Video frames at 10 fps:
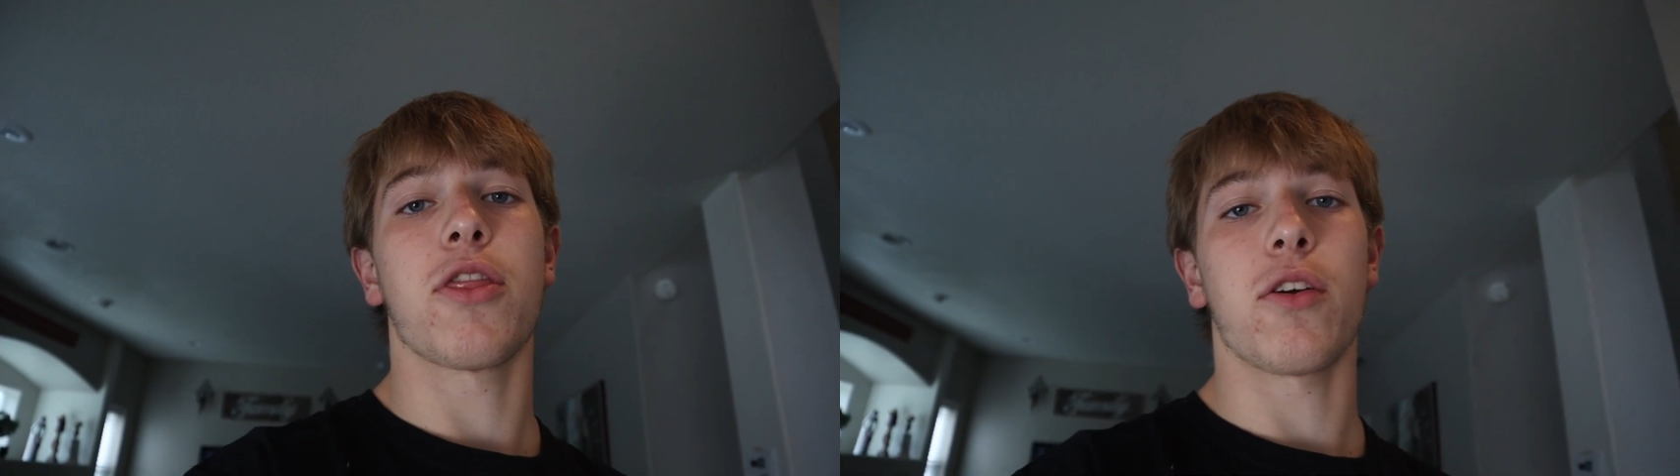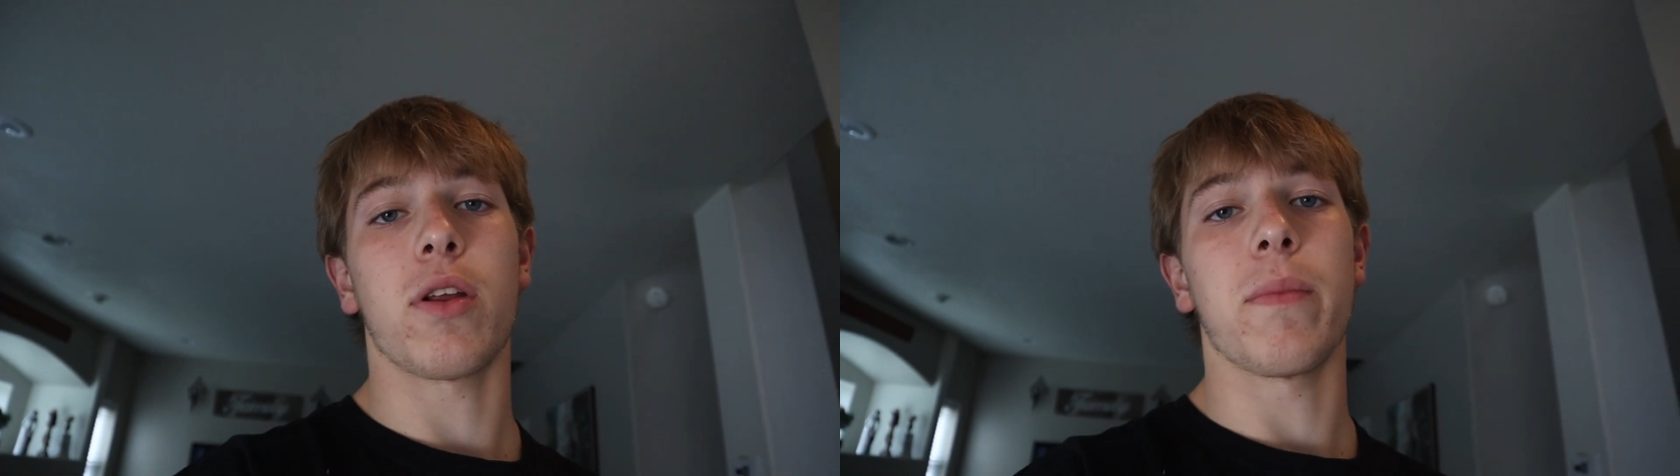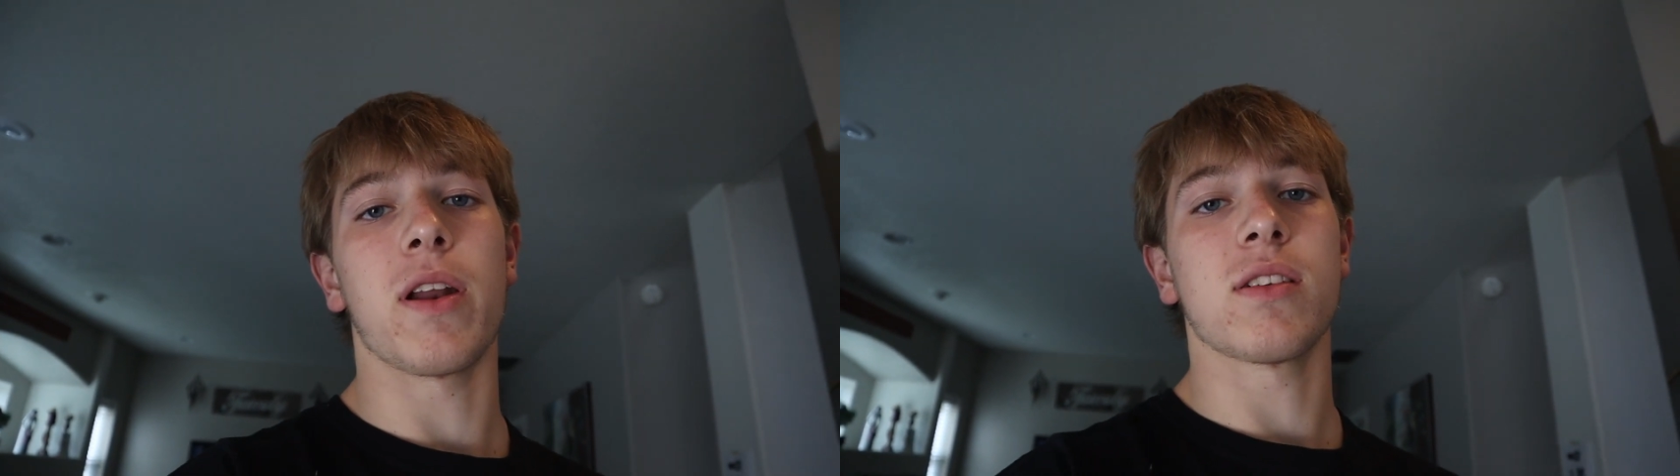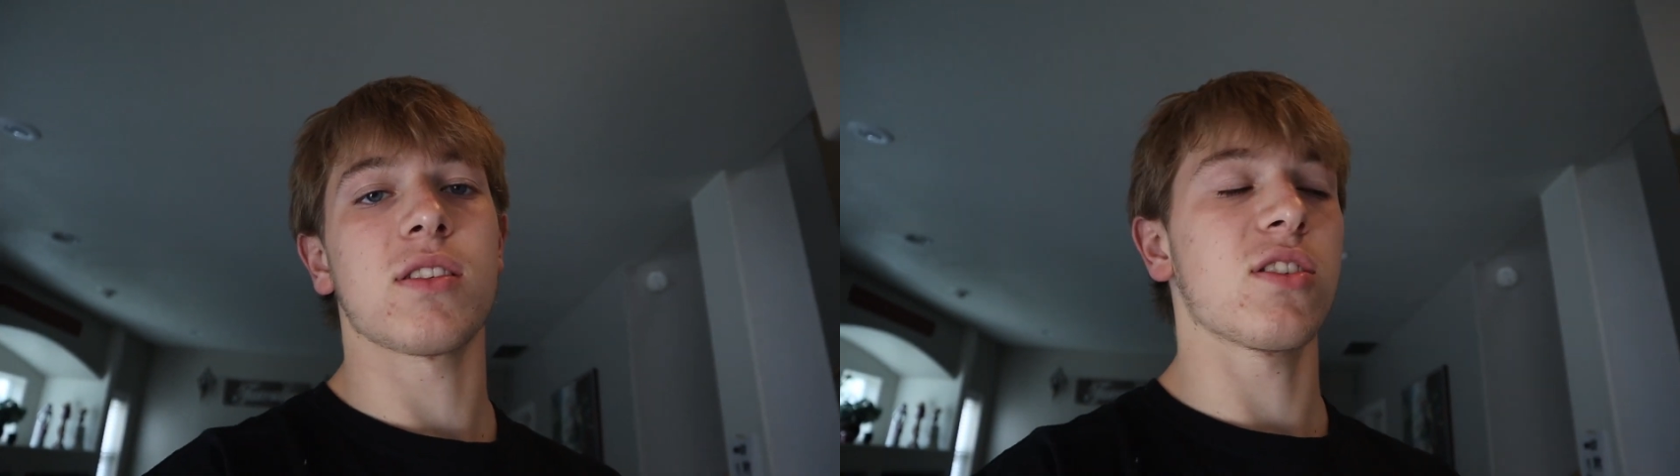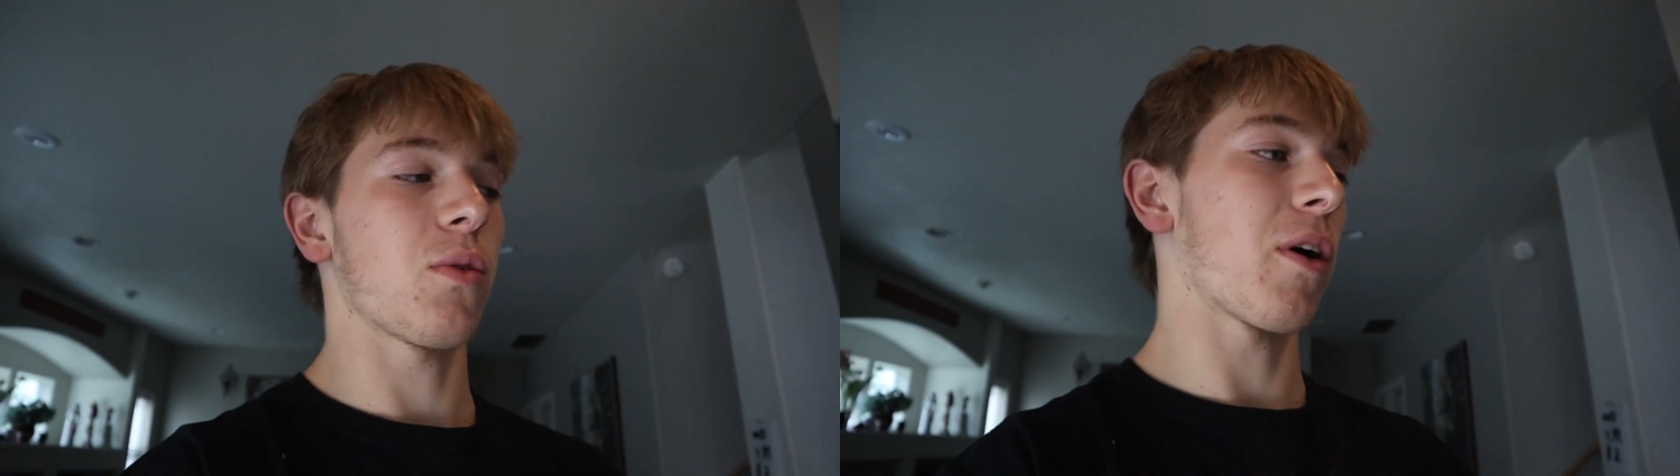30
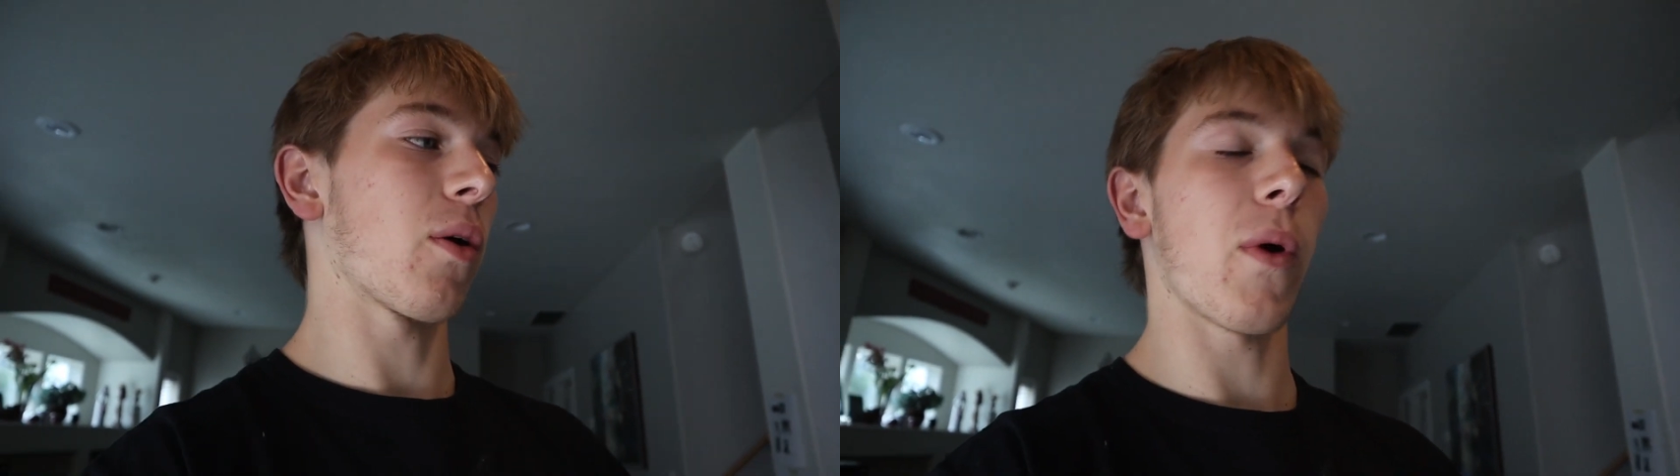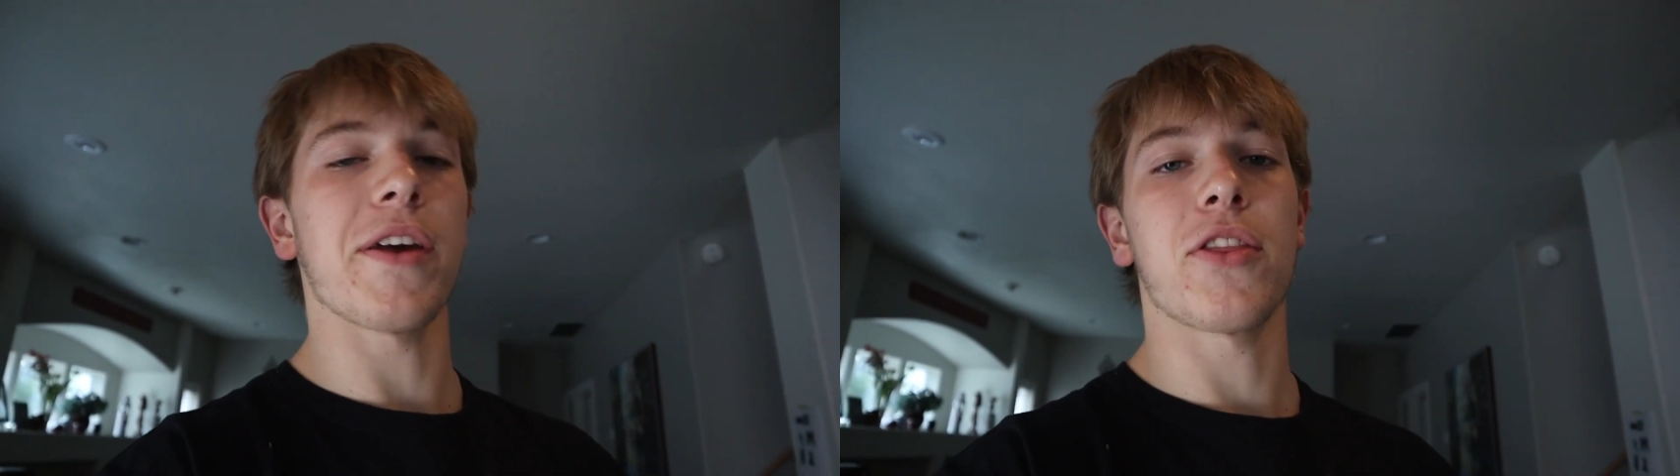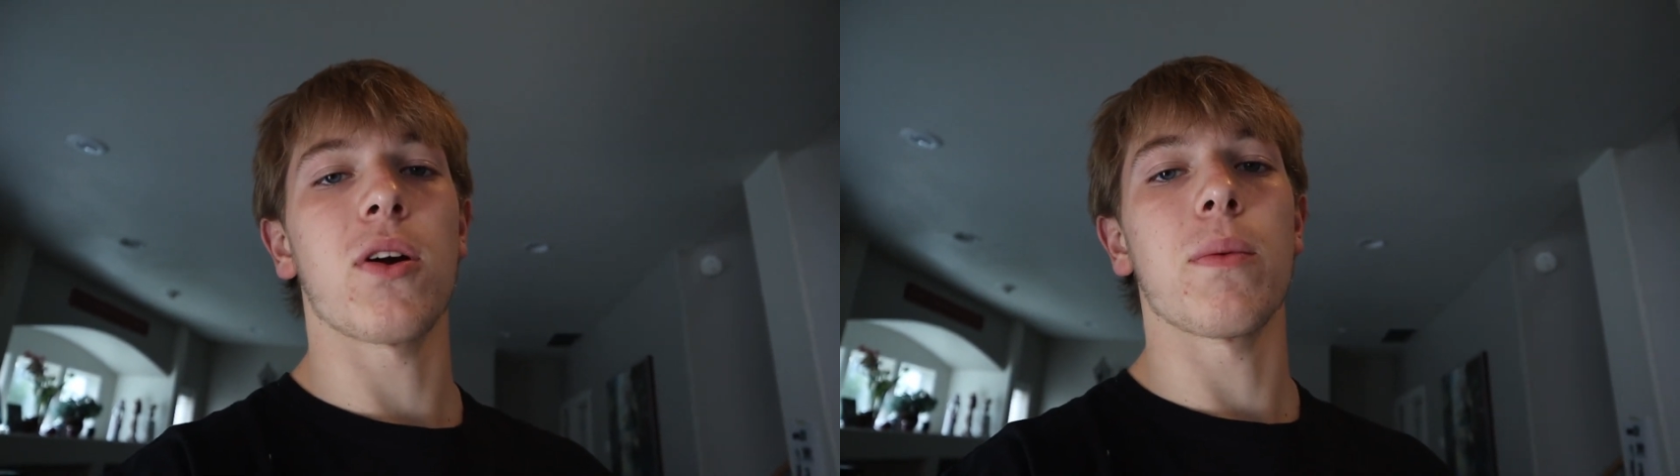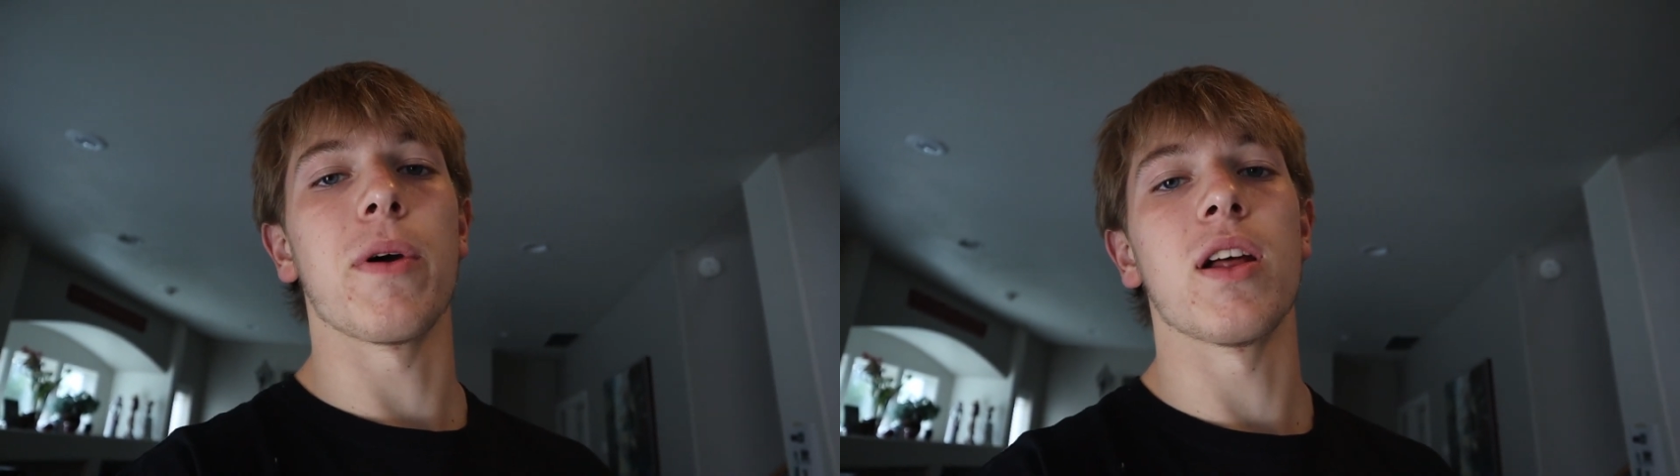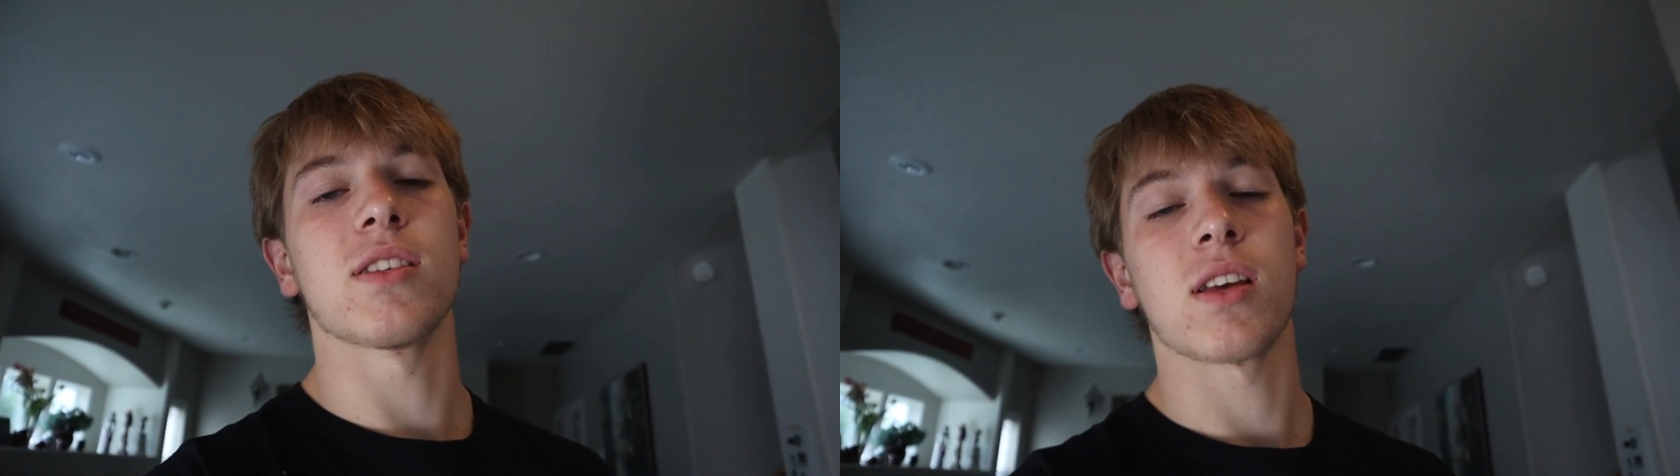minutes. So we're going to wait 30
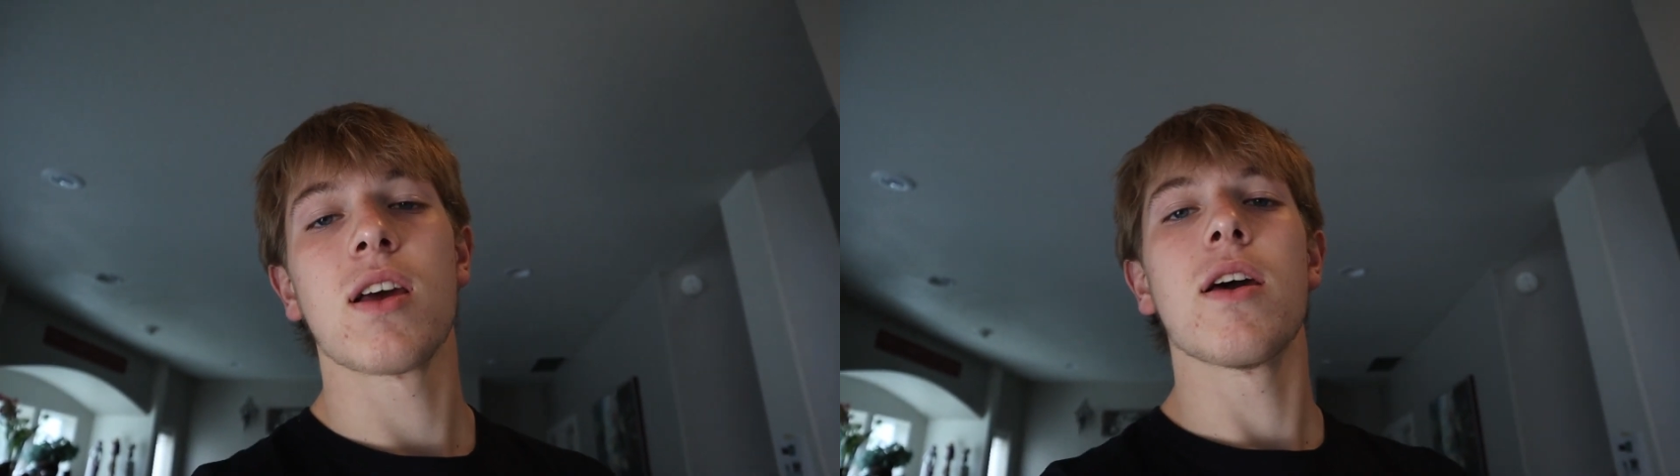minutes,